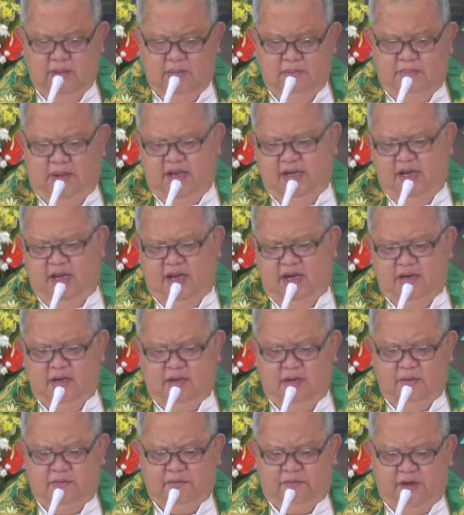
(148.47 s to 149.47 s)
My
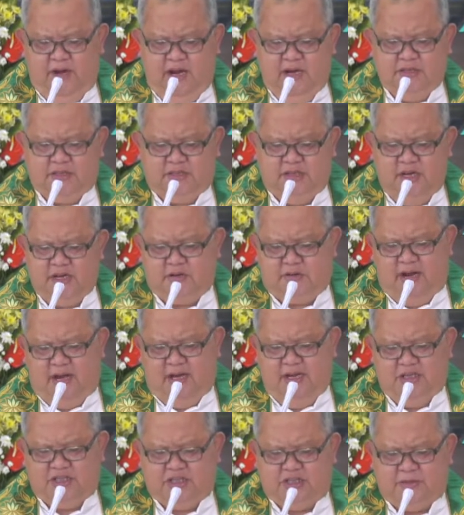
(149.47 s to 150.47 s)
dear friends in
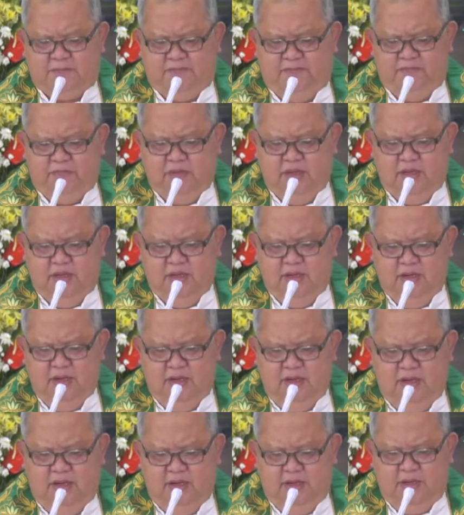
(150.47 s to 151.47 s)
Christ,
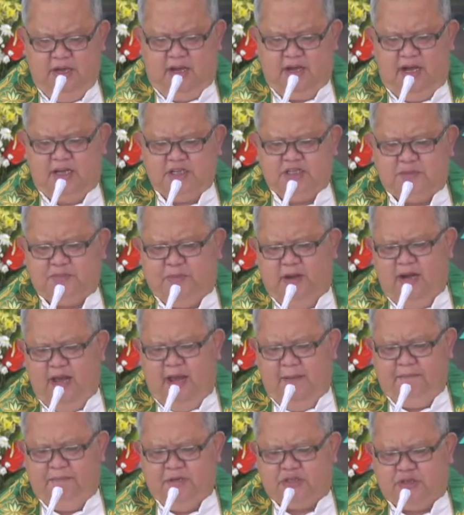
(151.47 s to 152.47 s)
the gospel
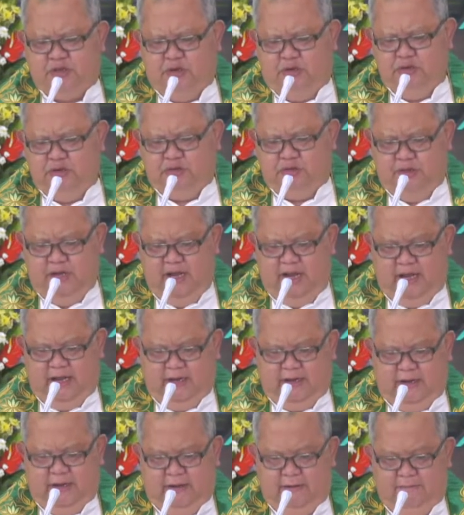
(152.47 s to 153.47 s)
episode
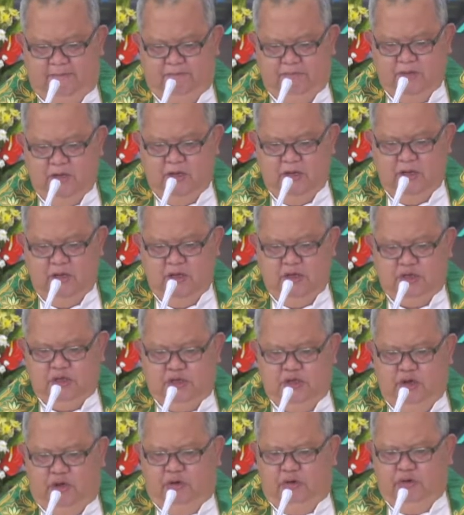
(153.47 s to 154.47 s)
today
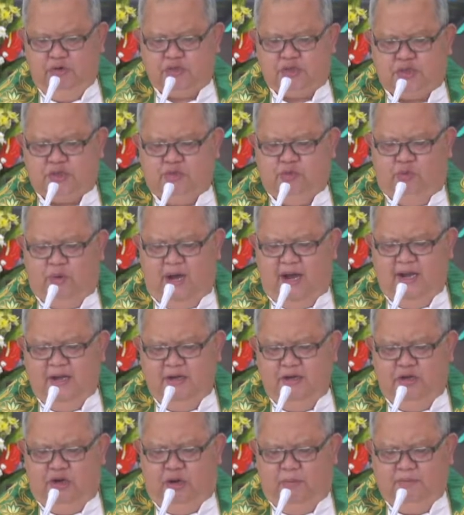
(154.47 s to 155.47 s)
shows
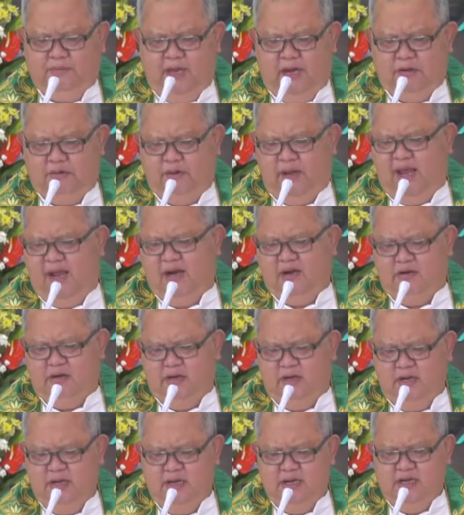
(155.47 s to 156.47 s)
one of the
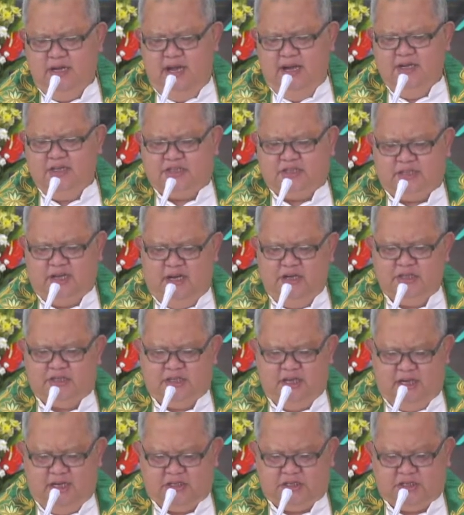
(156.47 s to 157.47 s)
rare
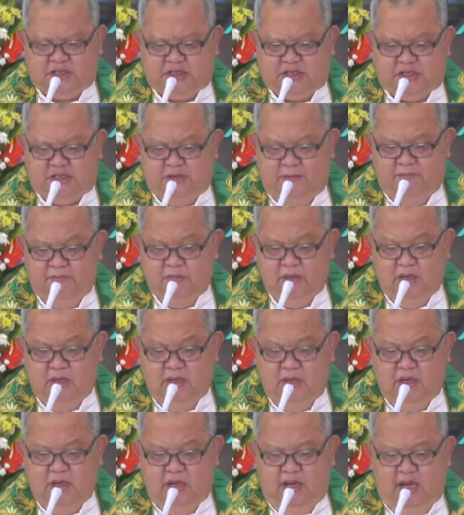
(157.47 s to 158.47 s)
instances
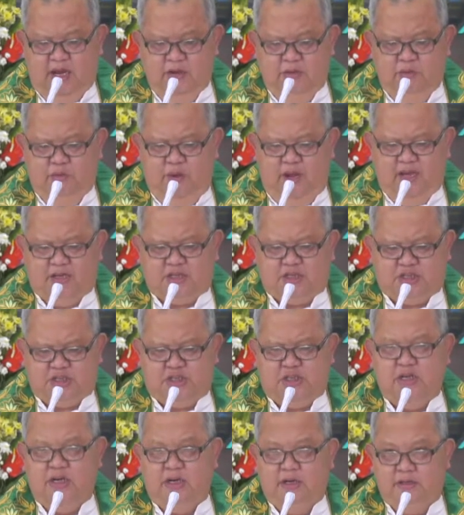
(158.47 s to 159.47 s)
in
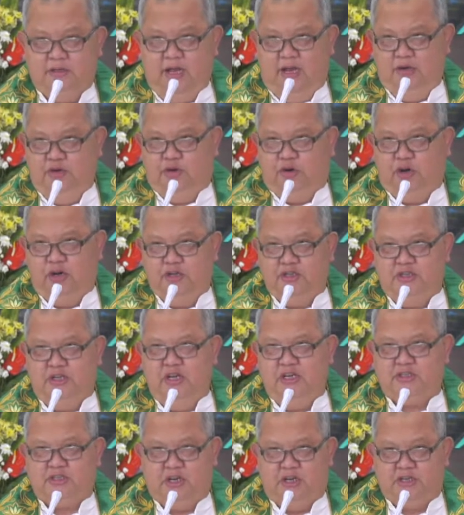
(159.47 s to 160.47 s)
which the Lord
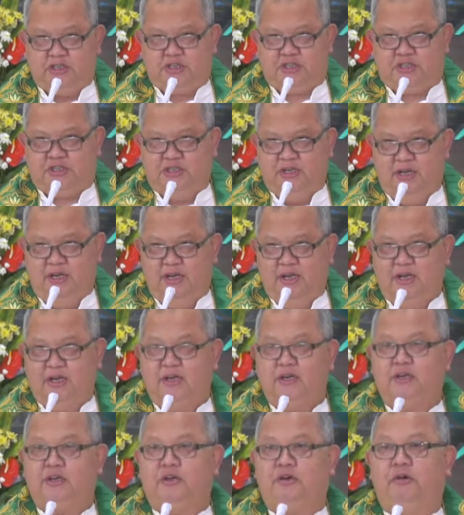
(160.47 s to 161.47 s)
Jesus
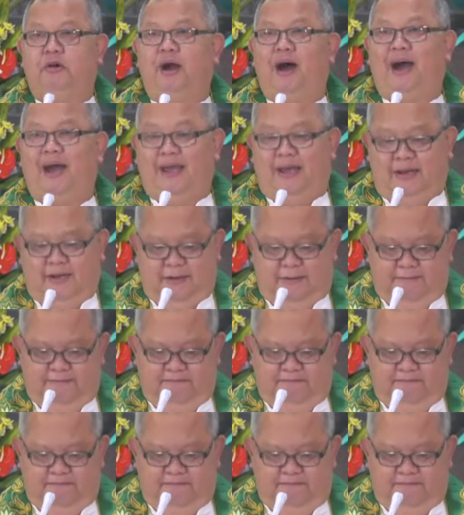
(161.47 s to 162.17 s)
cried.